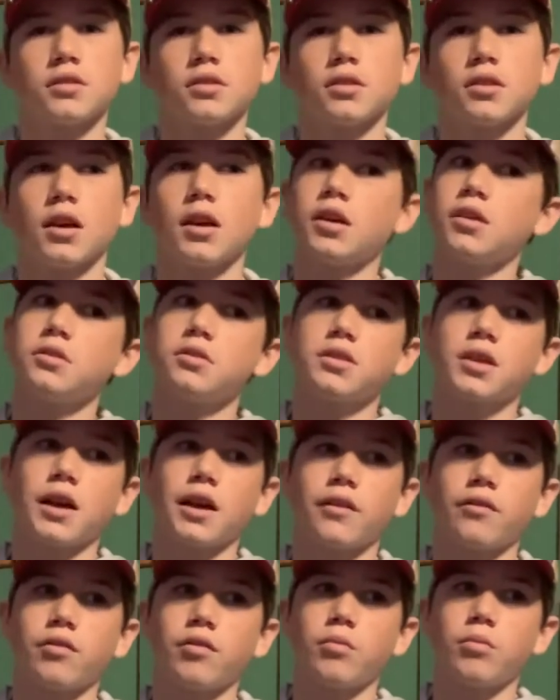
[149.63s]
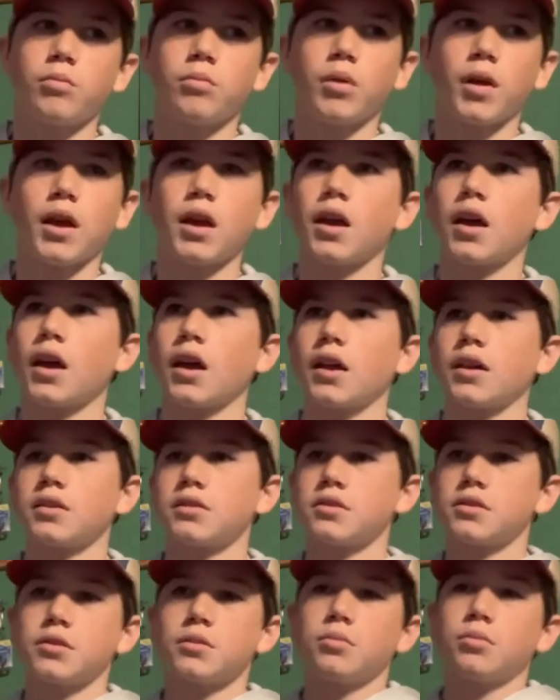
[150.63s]
I used to have bait
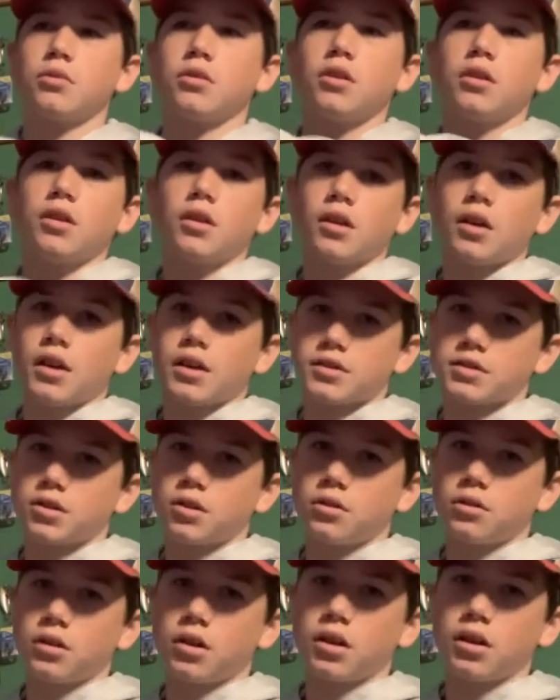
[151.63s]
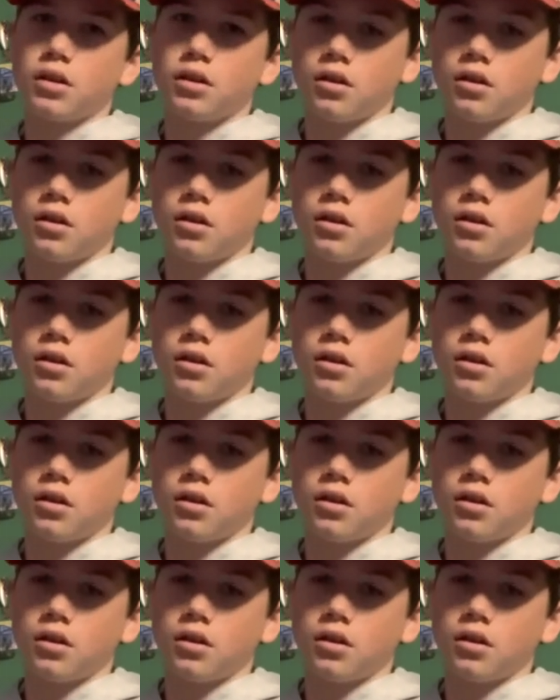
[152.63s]
caster, but I sold it